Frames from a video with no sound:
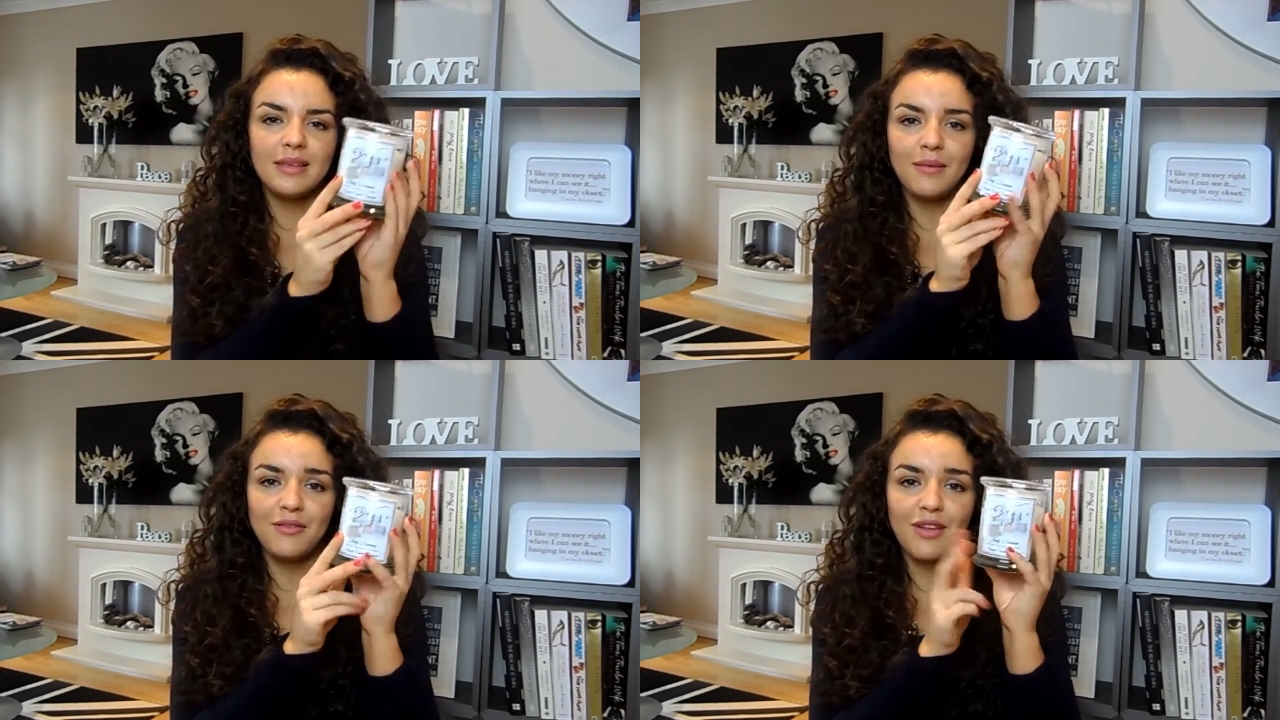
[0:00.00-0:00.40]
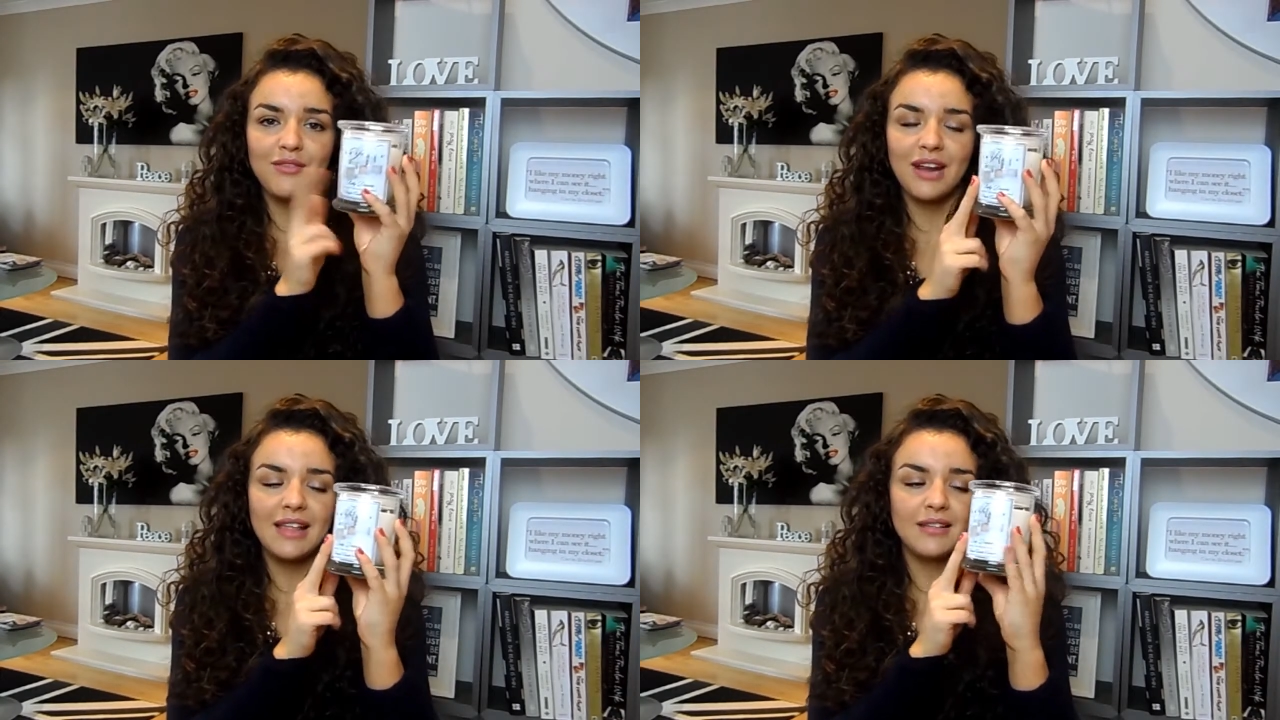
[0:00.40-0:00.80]
They're my
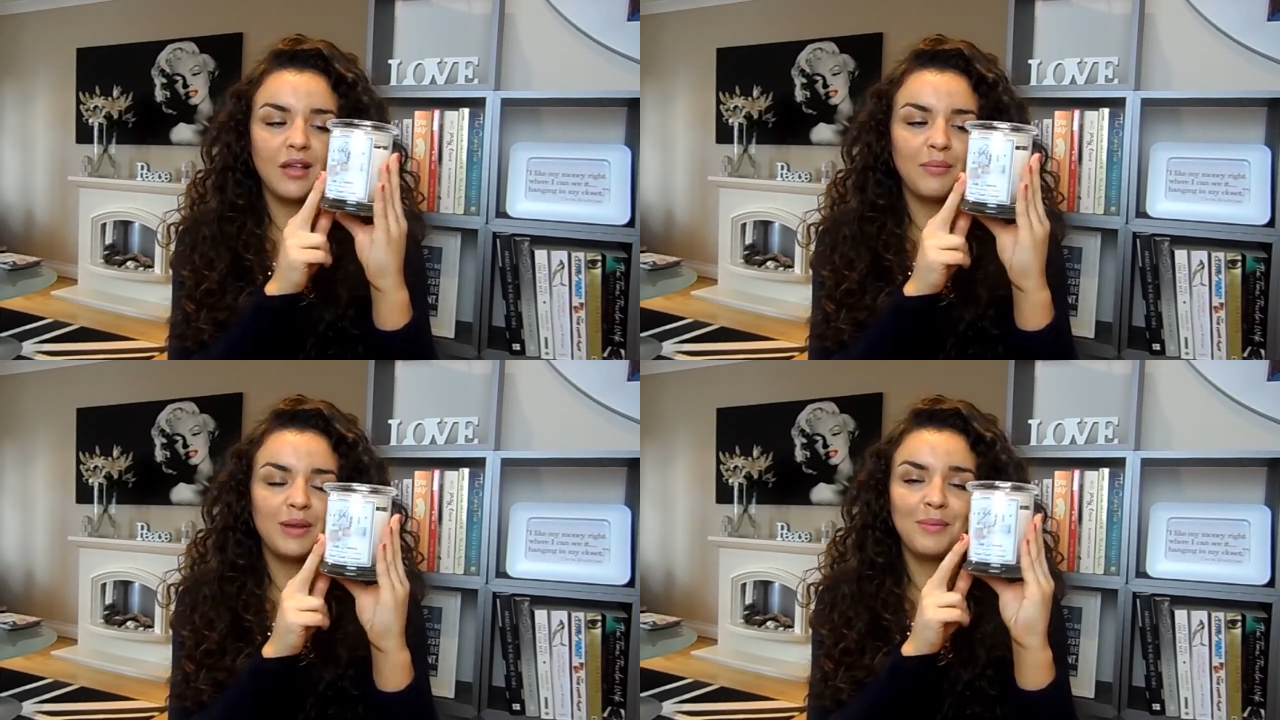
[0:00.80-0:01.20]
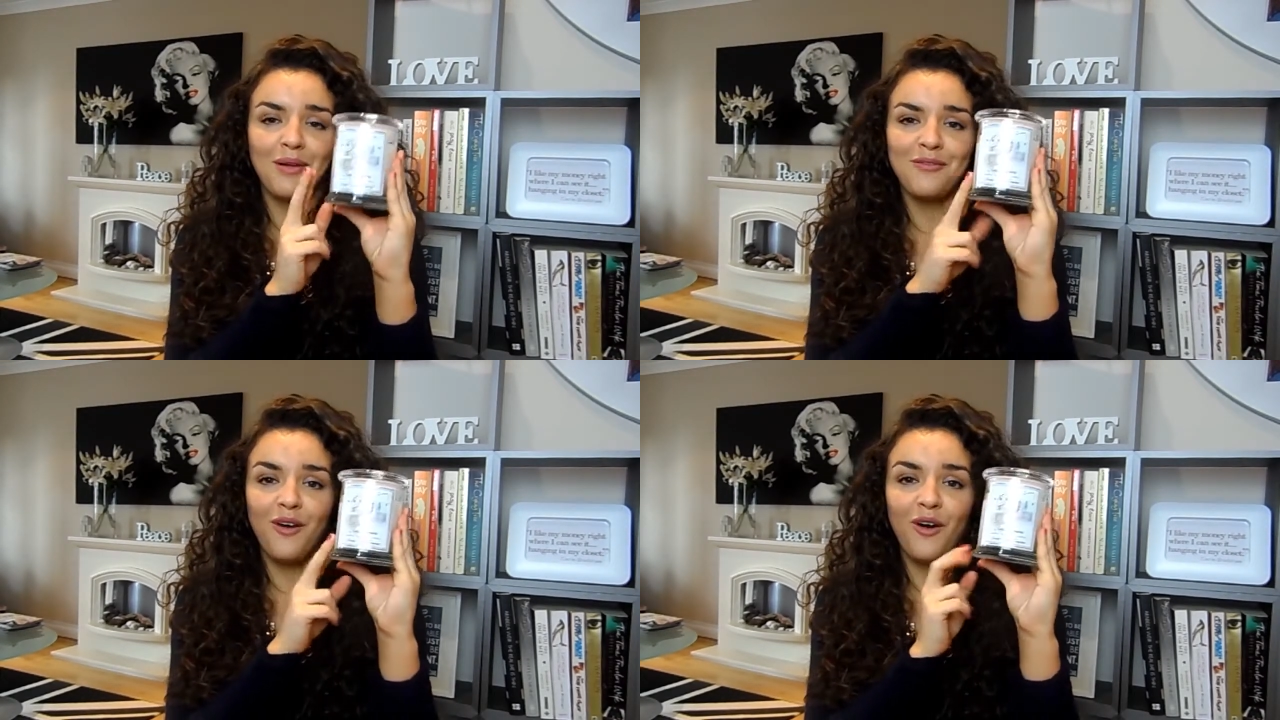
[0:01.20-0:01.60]
favourite candle company
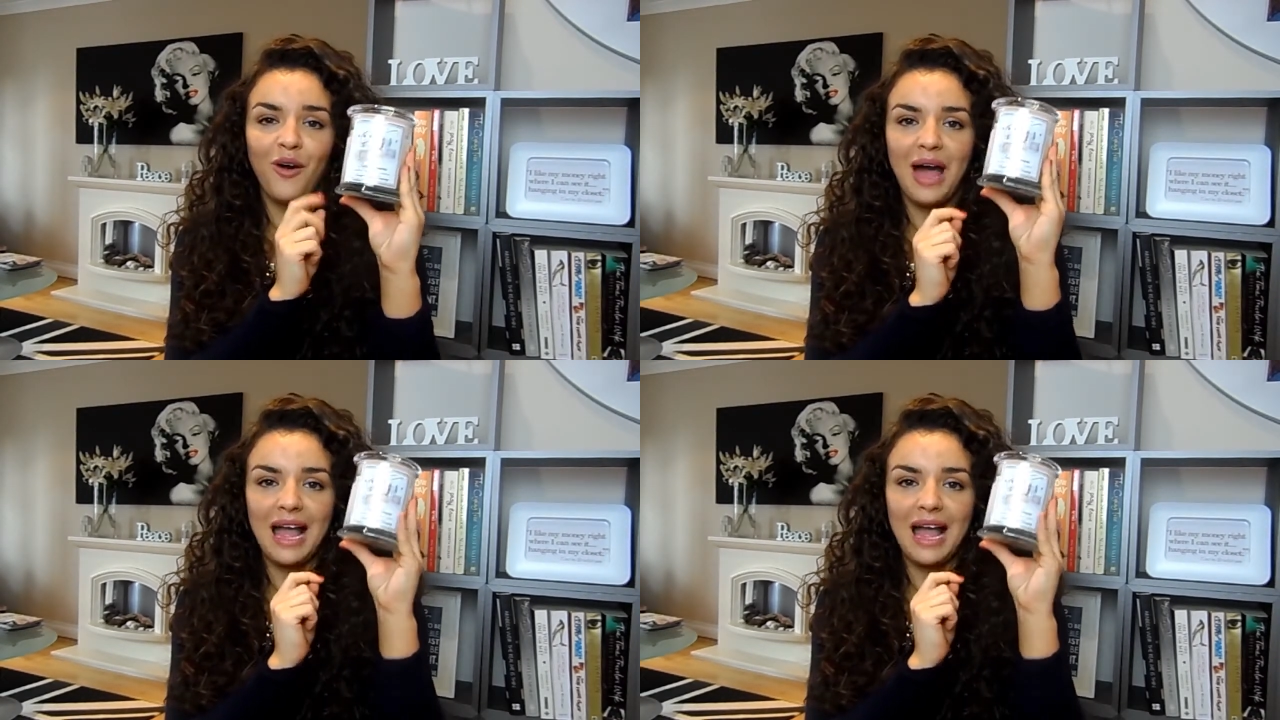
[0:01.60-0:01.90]
by far,